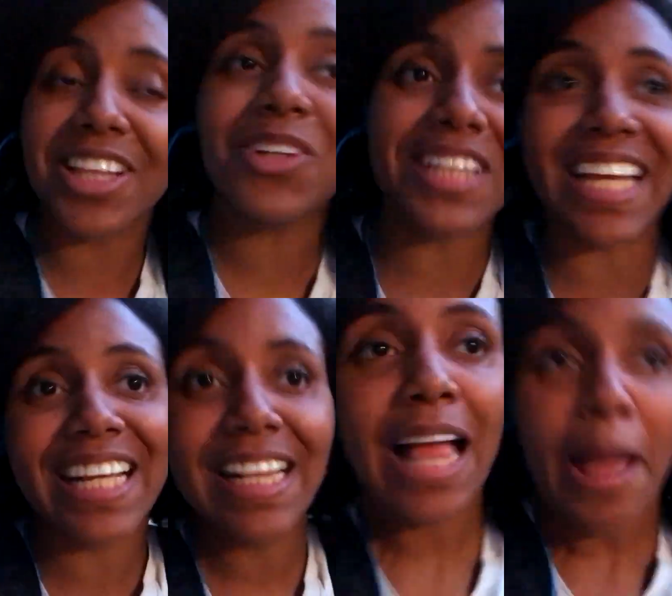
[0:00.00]
clearly,
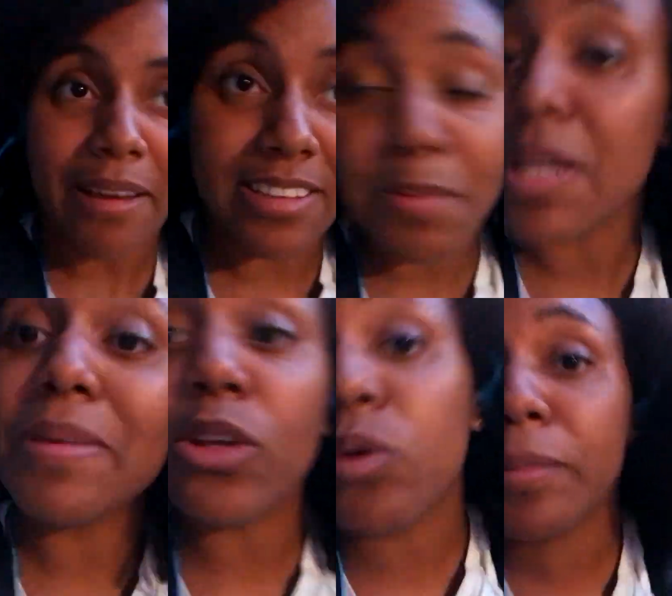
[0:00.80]
because
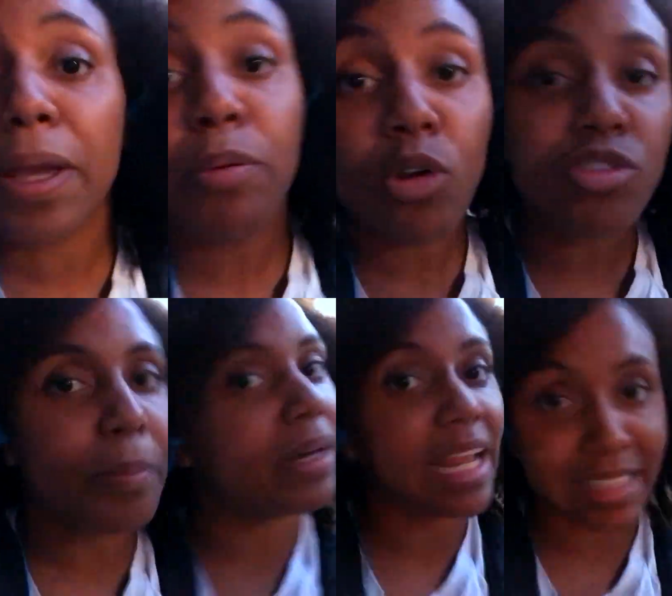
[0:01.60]
sometimes I don't want to be
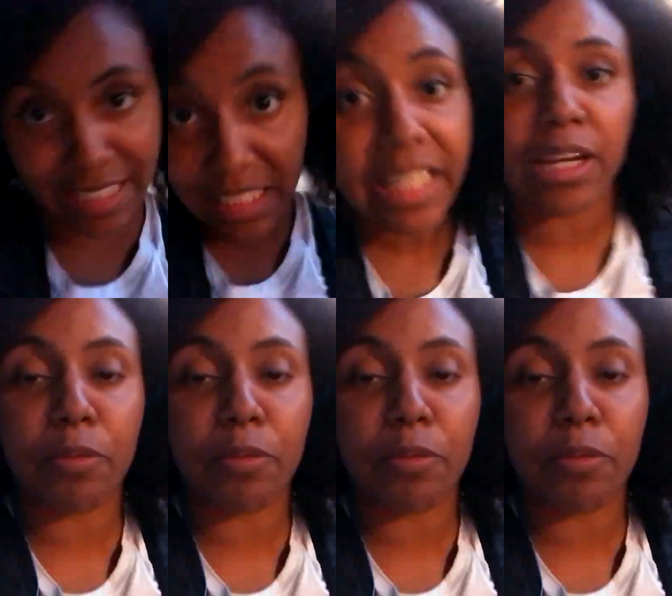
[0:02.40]
approached, but I still get